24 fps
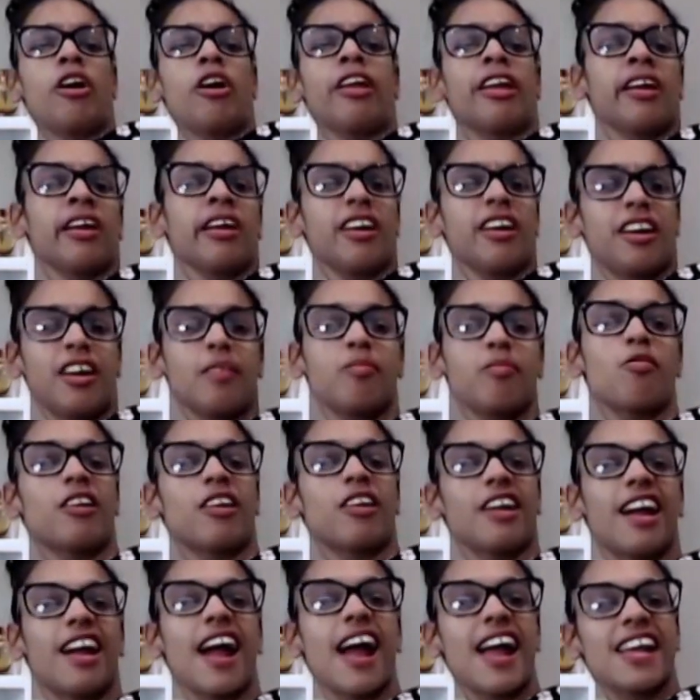Okay. Good
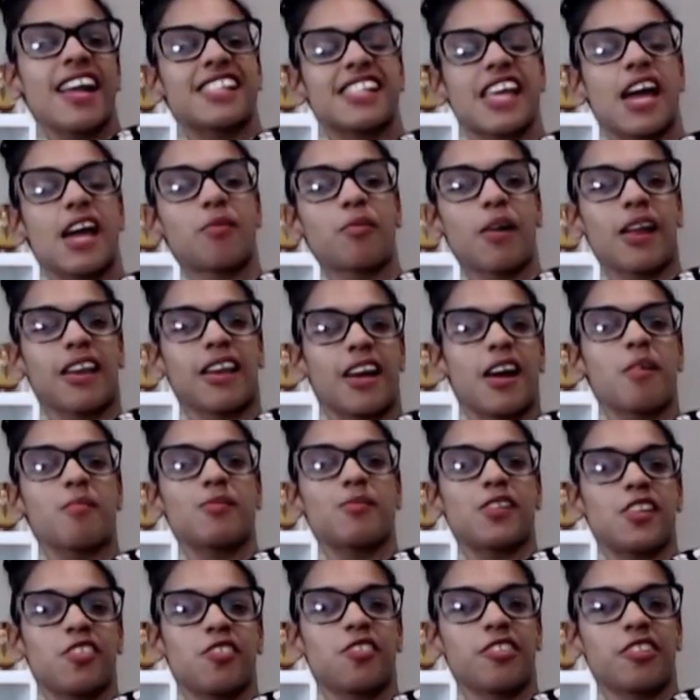morning, guys, and welcome
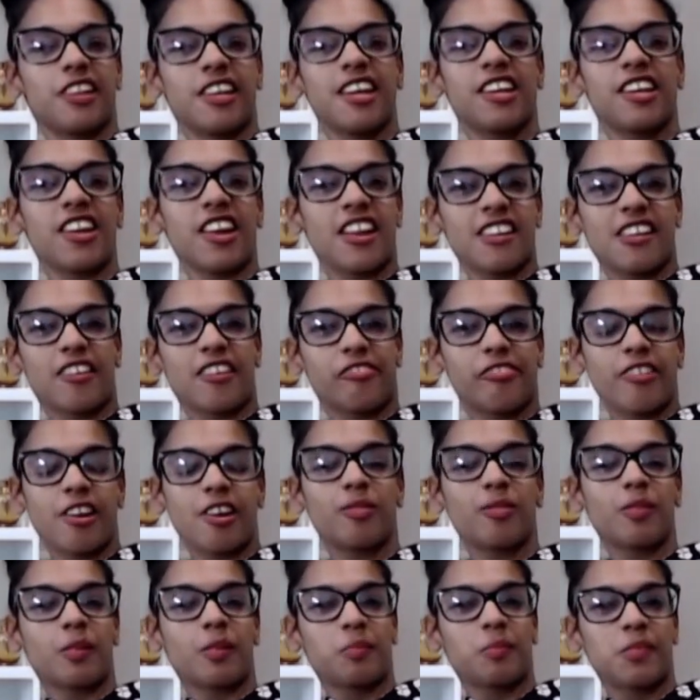to Unique Not
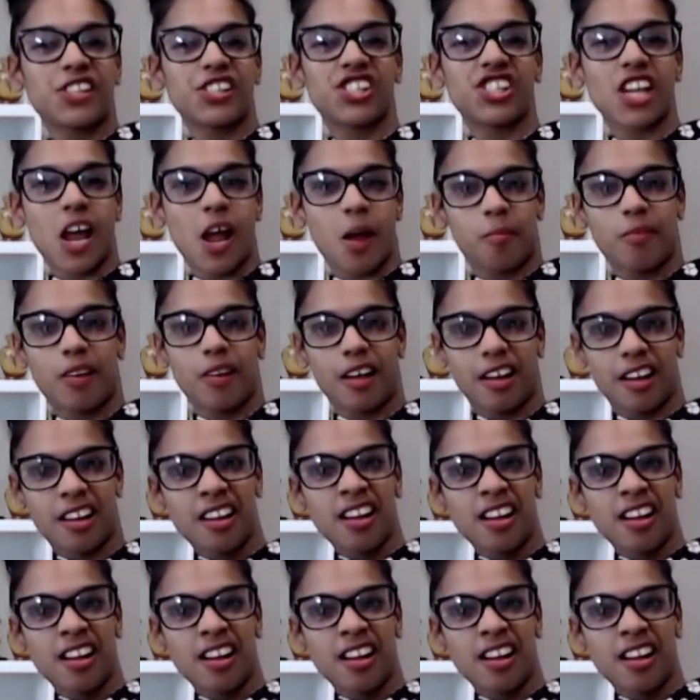Different with me, Shamla.